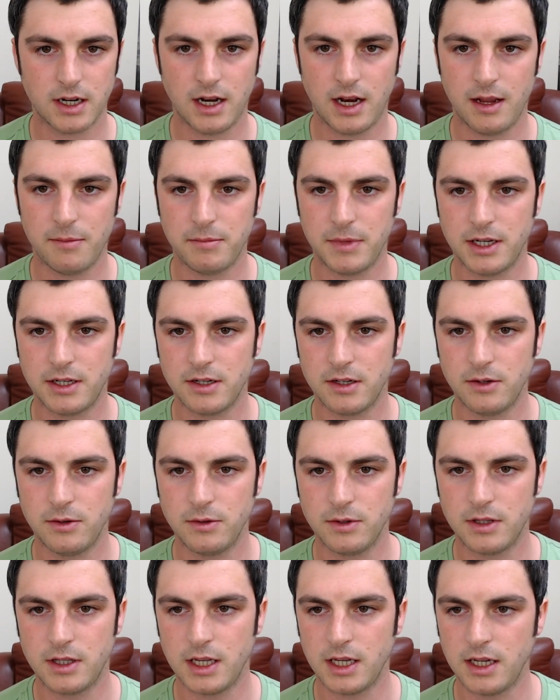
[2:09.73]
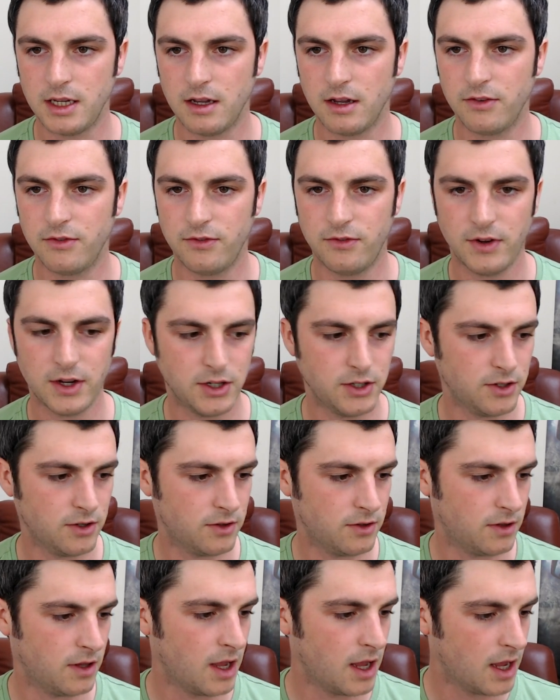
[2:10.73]
Let me do the
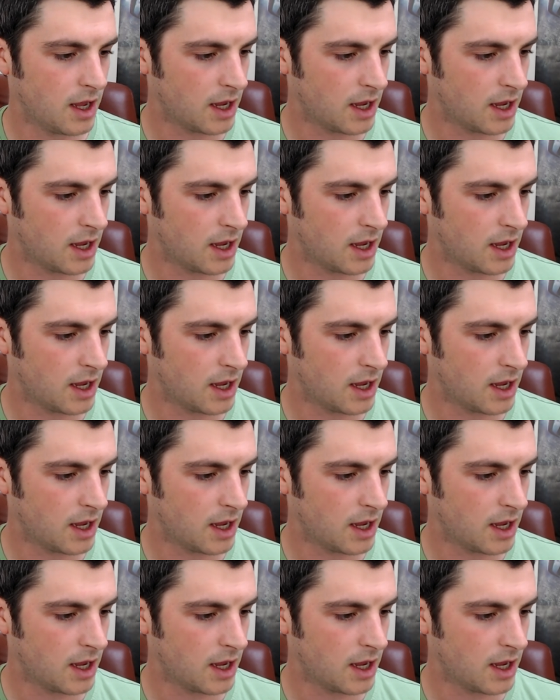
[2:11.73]
official